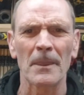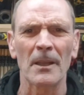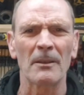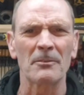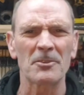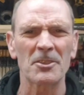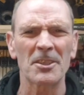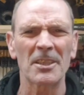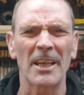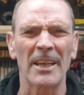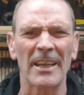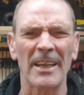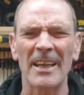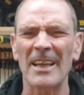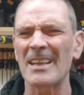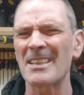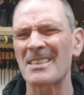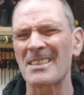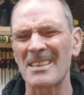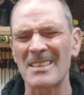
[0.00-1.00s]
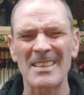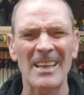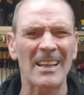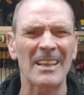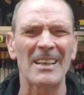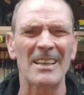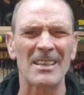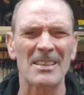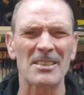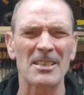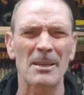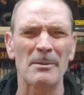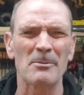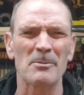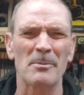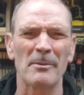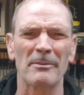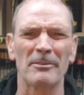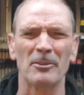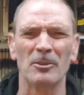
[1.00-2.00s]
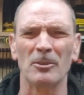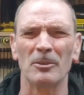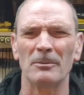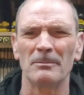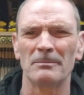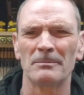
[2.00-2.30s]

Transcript: I've just done that, it's exactly the same as before.